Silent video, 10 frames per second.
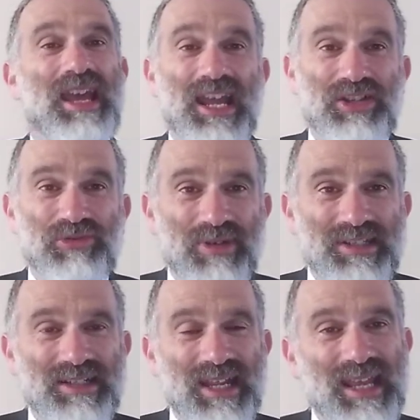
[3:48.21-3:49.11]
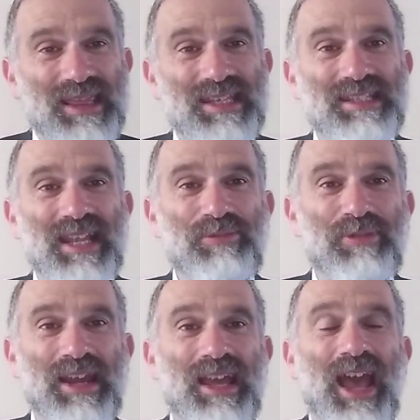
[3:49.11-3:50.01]
It's written in the same
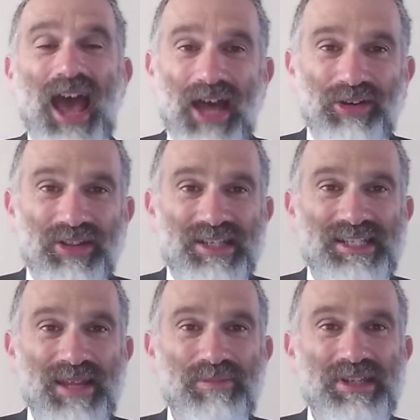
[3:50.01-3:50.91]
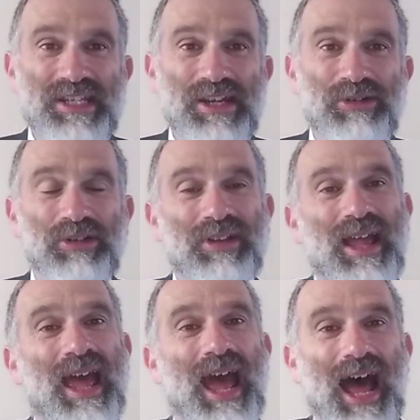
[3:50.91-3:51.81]
way and on the same material.
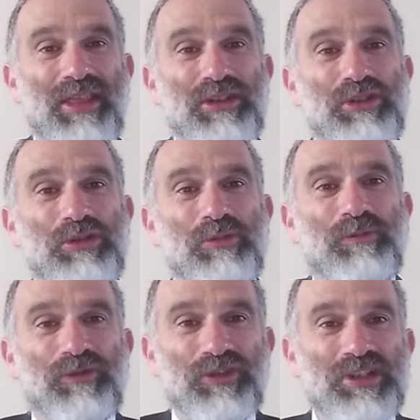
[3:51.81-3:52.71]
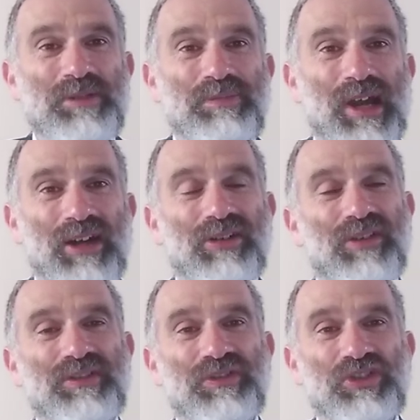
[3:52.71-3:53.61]
And the two first
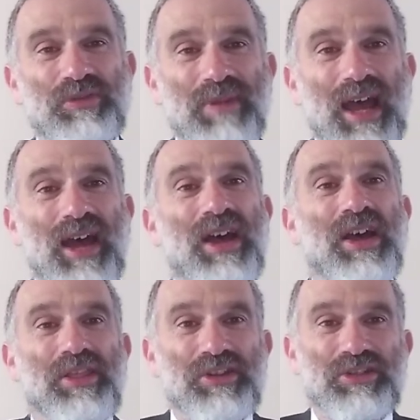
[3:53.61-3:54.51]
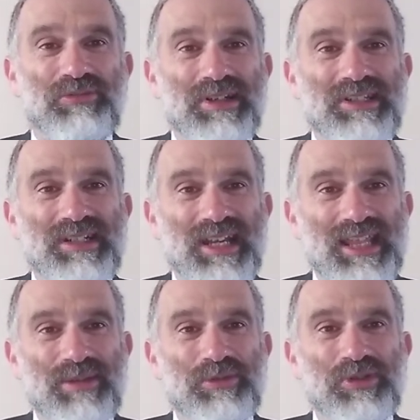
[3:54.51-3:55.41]
paragraphs of Shema that are written in
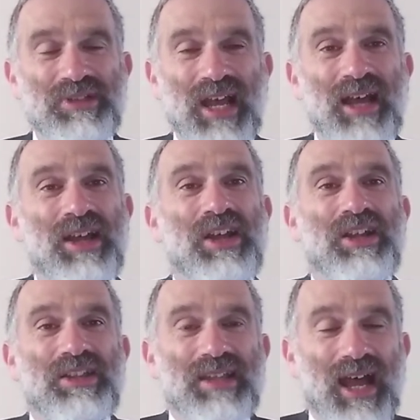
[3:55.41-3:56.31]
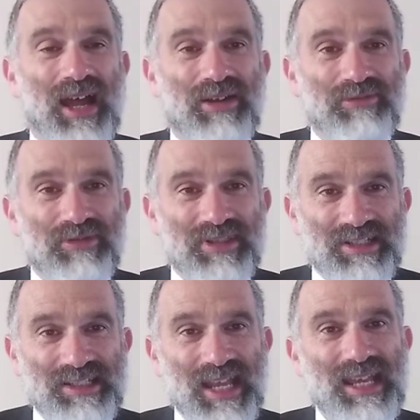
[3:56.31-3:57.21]
the mezuzah
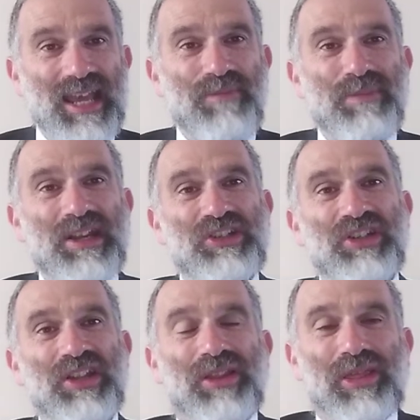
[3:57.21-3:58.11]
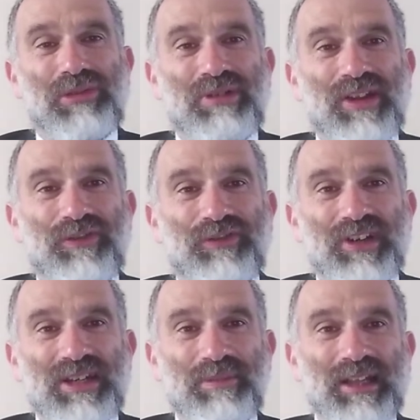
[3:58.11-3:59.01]
say in miniature the three
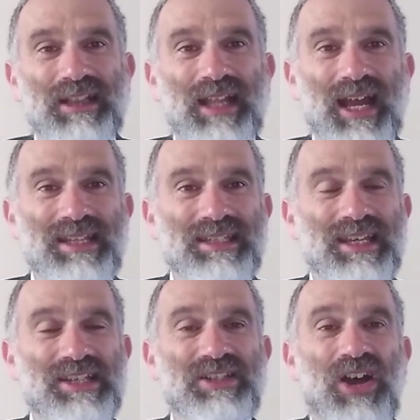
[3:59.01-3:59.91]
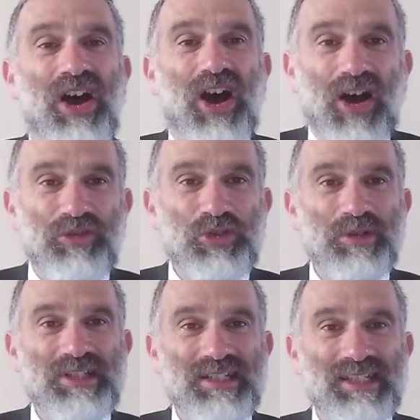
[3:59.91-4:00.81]
fundamental ideas of
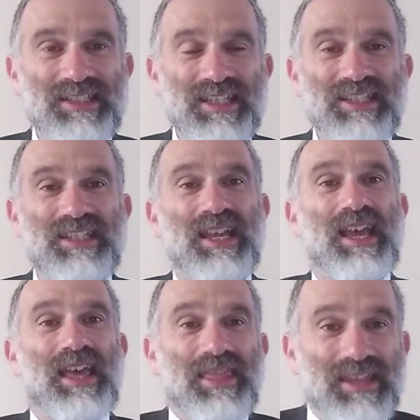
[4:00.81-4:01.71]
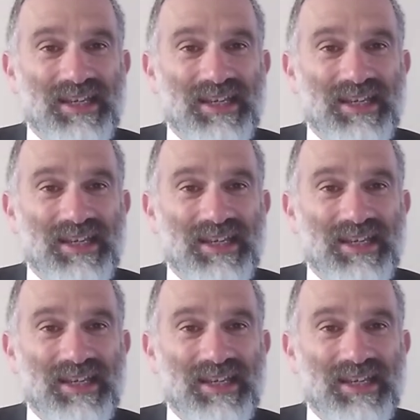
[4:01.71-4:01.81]
Jewish existence. The